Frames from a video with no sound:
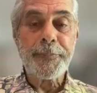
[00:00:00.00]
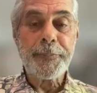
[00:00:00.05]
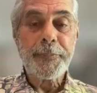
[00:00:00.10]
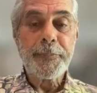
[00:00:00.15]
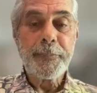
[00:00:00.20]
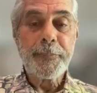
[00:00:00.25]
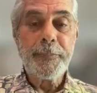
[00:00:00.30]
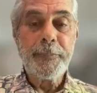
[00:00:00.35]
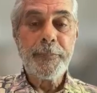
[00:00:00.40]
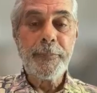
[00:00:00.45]

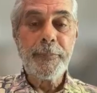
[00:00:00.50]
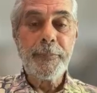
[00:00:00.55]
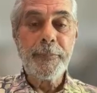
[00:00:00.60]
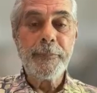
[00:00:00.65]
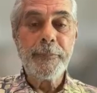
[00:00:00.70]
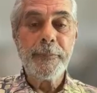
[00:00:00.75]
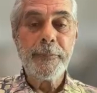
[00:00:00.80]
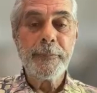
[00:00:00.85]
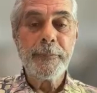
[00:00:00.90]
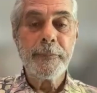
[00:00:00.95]

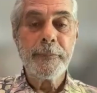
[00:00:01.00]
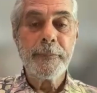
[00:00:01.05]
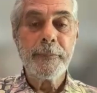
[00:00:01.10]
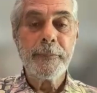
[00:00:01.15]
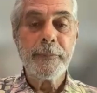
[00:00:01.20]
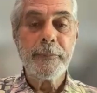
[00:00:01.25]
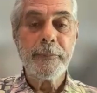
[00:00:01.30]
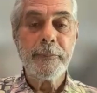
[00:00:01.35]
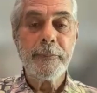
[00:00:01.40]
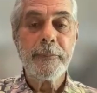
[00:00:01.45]

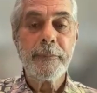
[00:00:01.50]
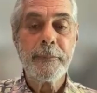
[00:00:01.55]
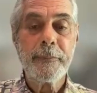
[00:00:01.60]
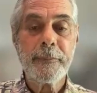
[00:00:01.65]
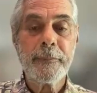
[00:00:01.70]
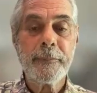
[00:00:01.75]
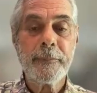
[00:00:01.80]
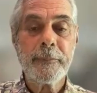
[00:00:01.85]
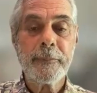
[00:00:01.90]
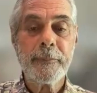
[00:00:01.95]

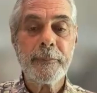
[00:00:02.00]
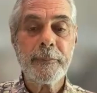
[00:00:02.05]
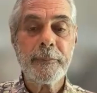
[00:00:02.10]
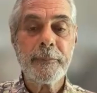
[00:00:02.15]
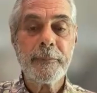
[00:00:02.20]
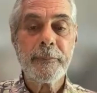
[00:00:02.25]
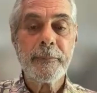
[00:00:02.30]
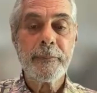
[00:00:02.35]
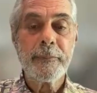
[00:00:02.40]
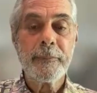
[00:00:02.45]

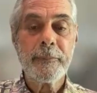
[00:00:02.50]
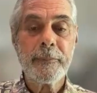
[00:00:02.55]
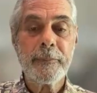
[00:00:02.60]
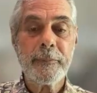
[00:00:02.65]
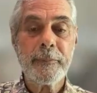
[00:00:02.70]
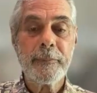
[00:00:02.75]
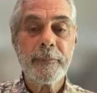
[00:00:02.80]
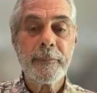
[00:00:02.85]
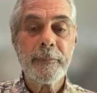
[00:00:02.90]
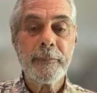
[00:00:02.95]

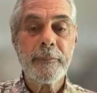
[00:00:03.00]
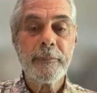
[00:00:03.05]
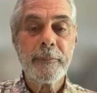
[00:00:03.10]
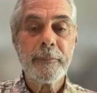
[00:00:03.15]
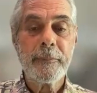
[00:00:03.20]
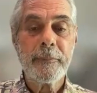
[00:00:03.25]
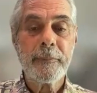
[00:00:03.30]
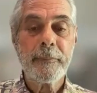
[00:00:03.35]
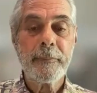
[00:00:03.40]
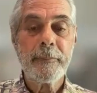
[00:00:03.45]

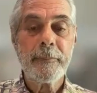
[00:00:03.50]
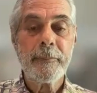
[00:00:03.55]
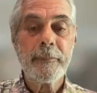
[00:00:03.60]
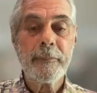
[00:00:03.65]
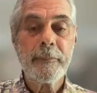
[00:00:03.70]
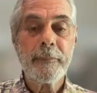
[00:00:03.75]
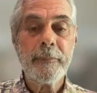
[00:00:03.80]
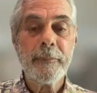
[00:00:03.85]
(silent)